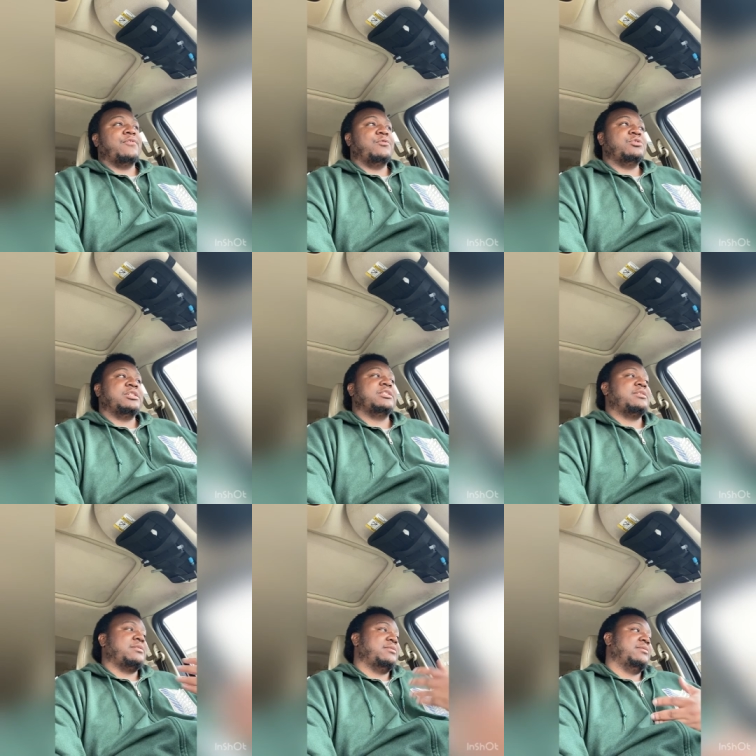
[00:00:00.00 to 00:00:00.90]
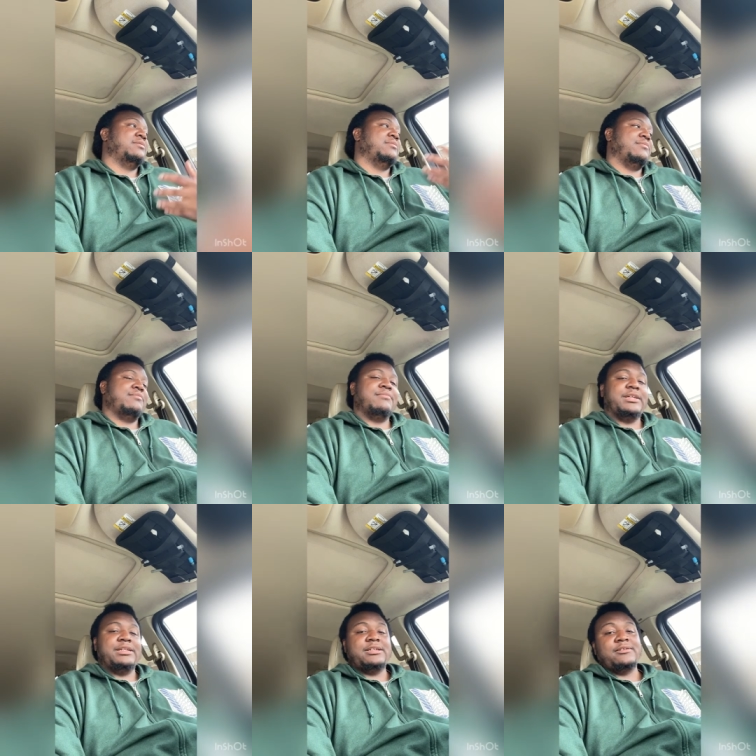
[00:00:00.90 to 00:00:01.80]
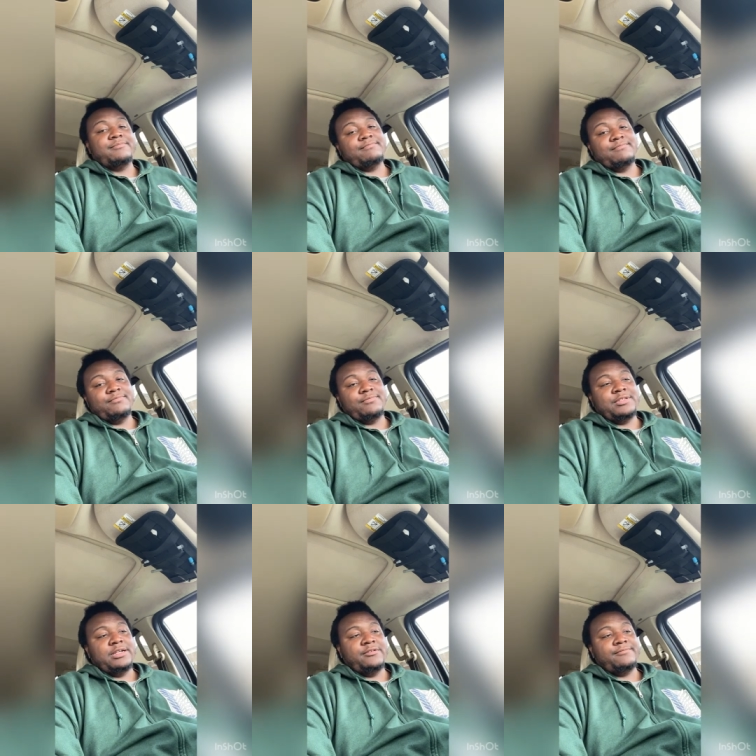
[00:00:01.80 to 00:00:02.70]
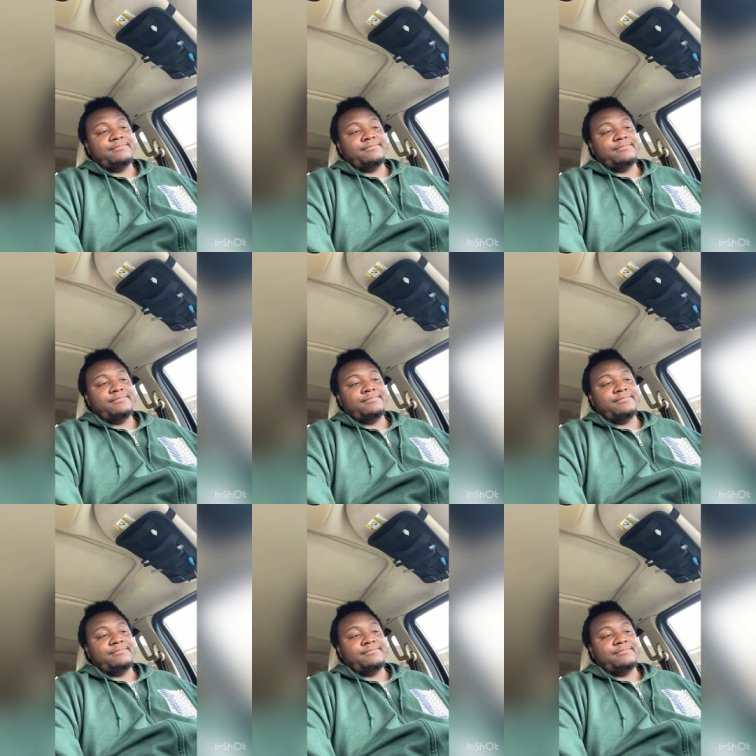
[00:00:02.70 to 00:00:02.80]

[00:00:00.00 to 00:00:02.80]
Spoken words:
on just my income. So